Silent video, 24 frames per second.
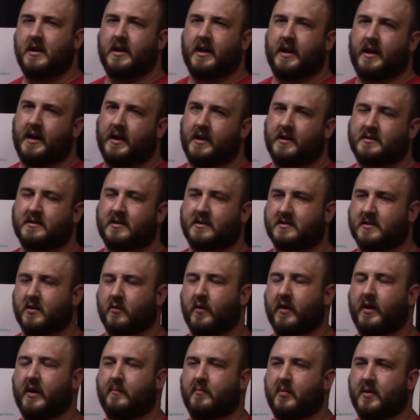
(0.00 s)
So
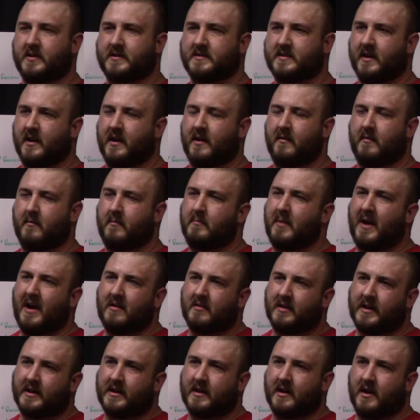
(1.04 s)
we're going to put
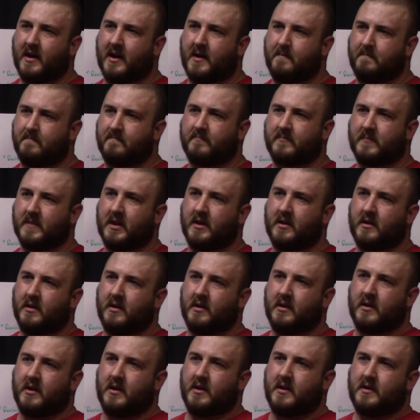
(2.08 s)
about like
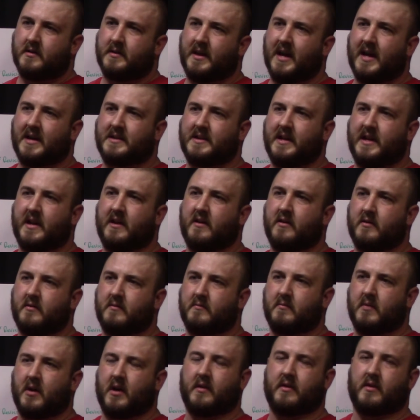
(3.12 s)
the idea
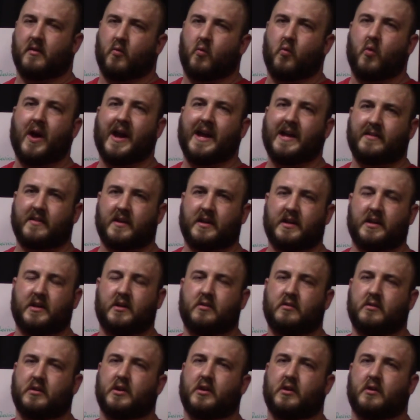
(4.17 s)
on the weight that you
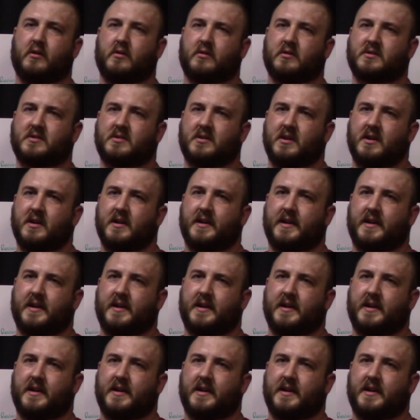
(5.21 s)
use